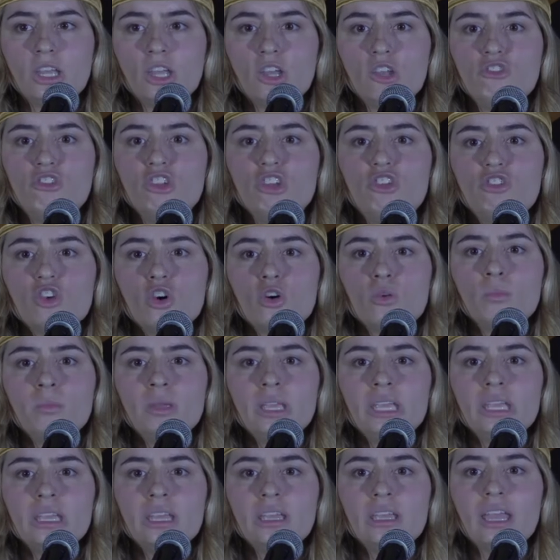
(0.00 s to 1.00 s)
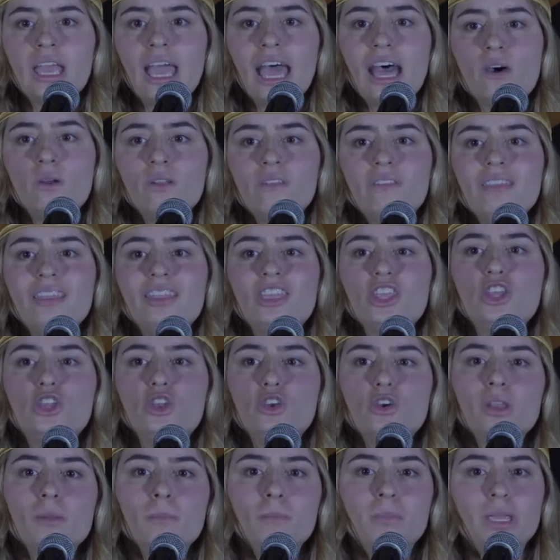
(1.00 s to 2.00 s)
She showed me how to see the
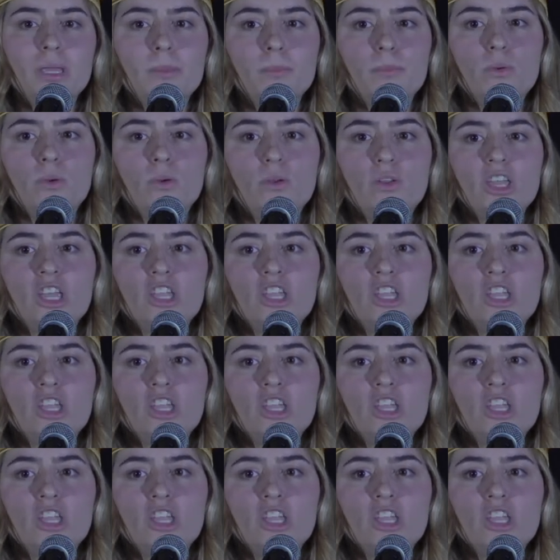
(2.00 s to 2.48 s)
good in people